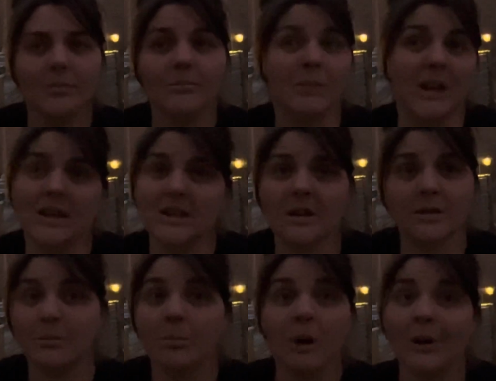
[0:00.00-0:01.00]
because I was
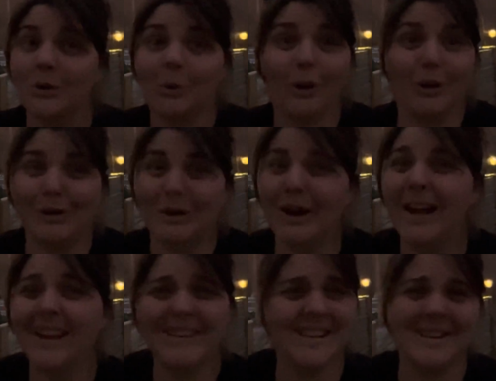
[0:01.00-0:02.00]
a brand new gardener, I
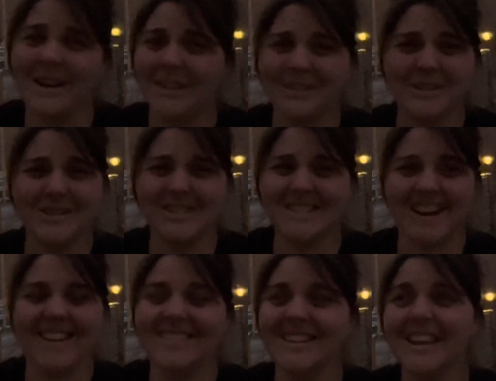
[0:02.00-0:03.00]
did not
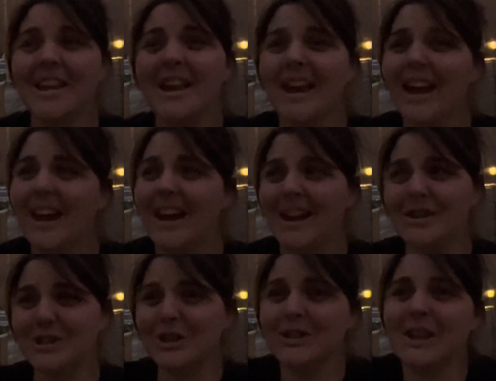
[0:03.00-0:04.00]
understand. And I
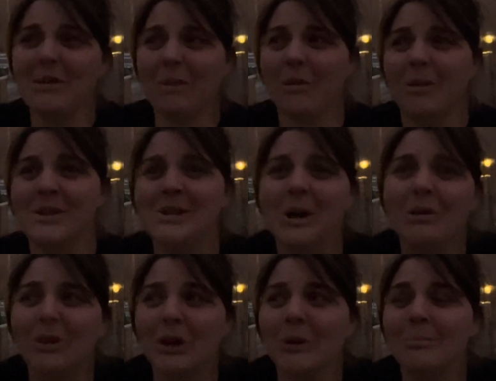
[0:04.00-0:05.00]
just looked out my window
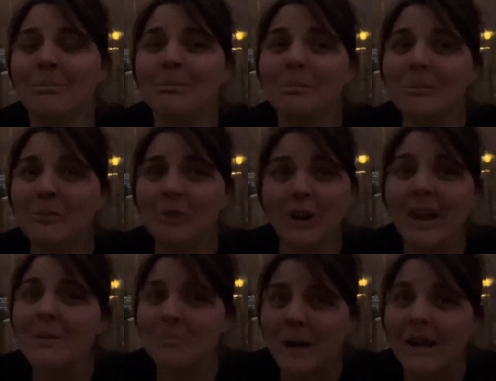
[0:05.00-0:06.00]
for like a
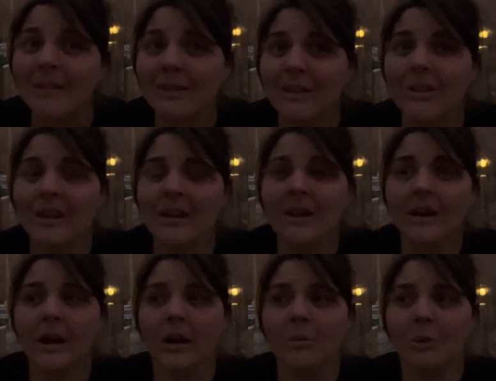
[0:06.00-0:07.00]
month,
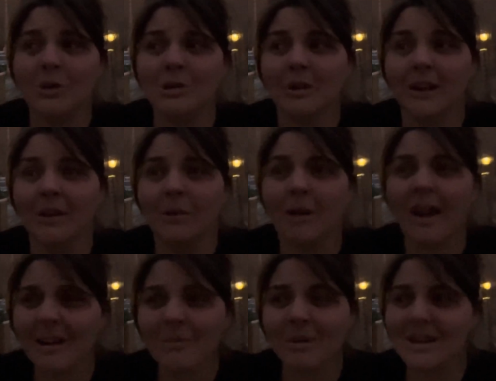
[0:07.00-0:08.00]
wondering, why
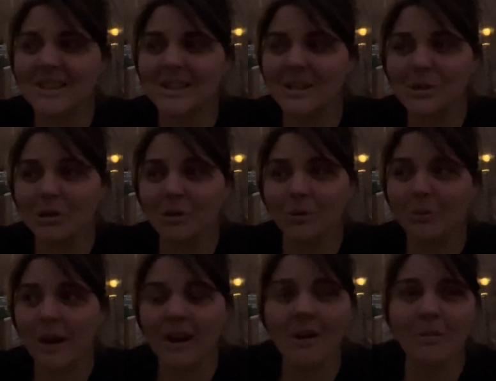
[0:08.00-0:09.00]
aren't my
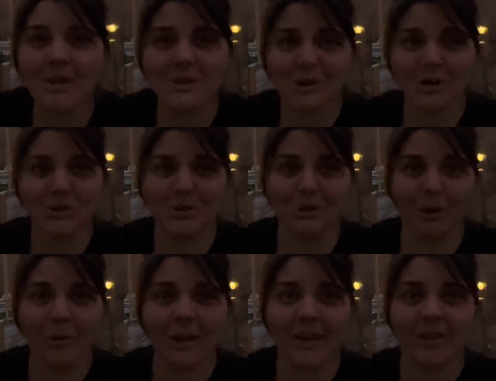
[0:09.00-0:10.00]
starts
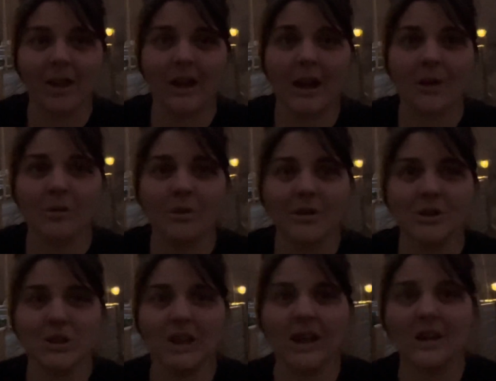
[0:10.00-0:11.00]
growing? Like, I don't
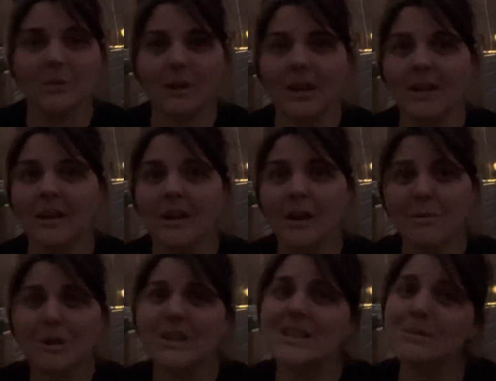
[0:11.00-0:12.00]
understand. We
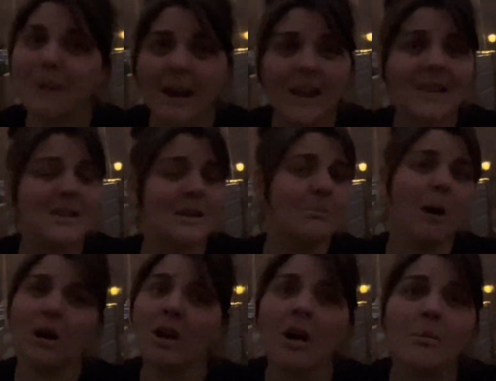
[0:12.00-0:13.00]
built these beds and bought
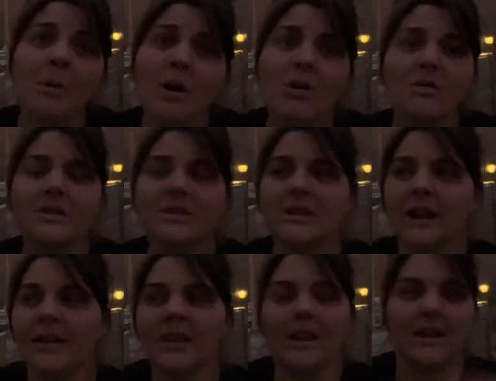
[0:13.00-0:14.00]
compost,
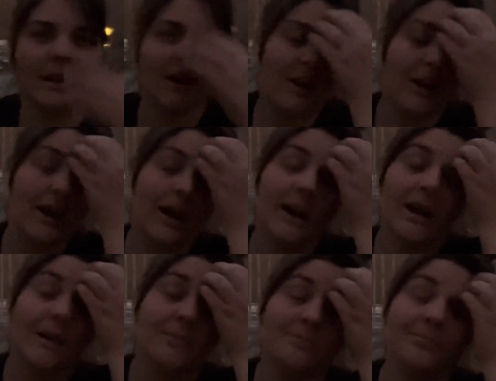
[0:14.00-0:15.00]
and then
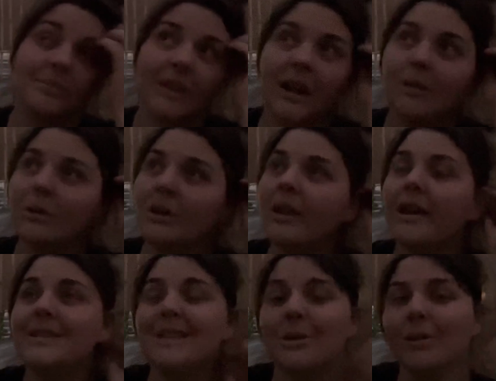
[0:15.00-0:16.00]
I
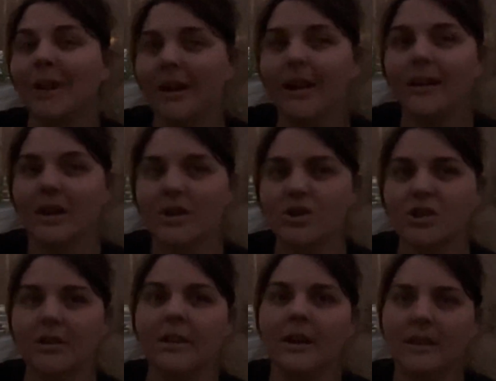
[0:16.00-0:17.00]
realized they were lacking nitrogen.
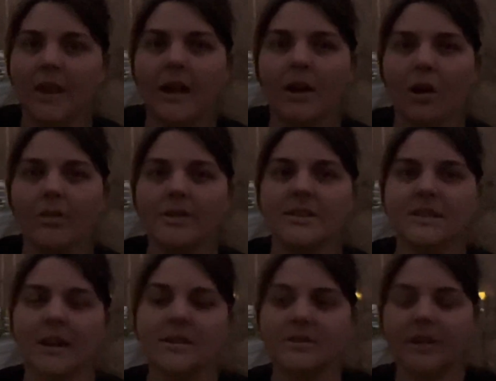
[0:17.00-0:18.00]
They had all the
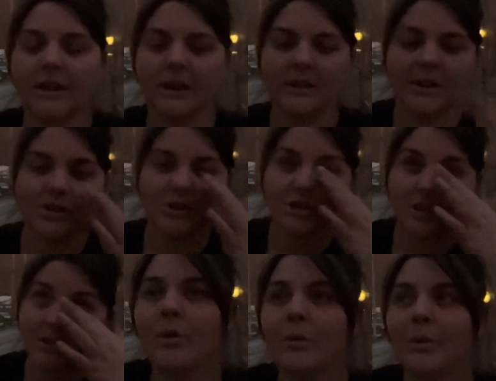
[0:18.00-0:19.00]
signs of lacking nitrogen.
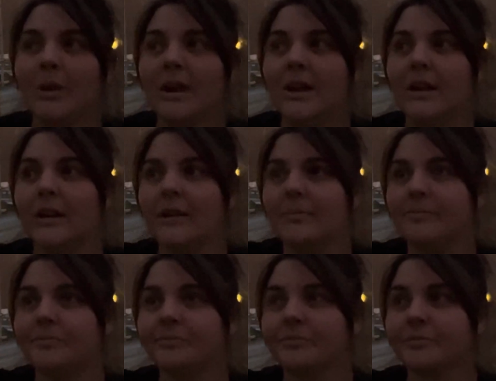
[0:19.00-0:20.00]
So we
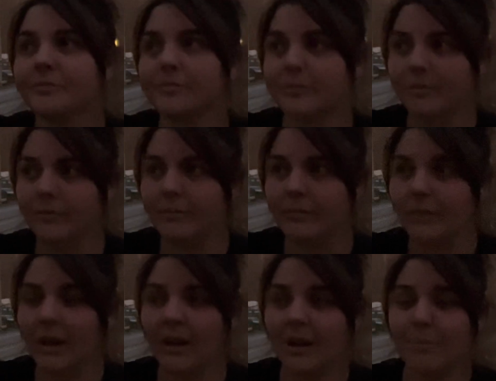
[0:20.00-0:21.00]

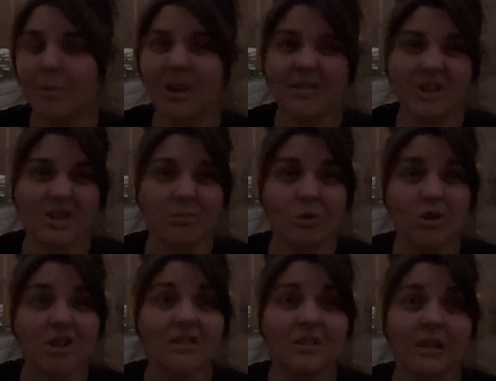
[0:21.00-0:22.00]
bought fish
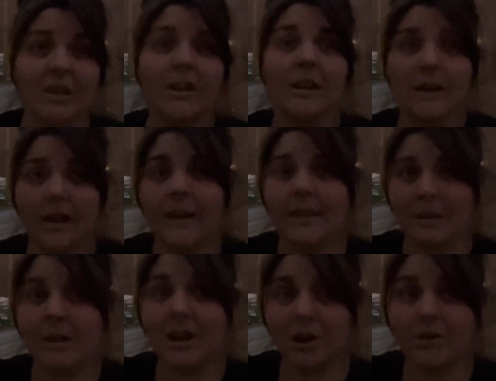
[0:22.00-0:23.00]
emulsion, and that
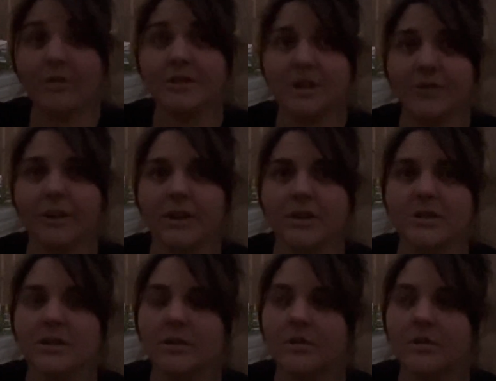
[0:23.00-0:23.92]
made a huge difference.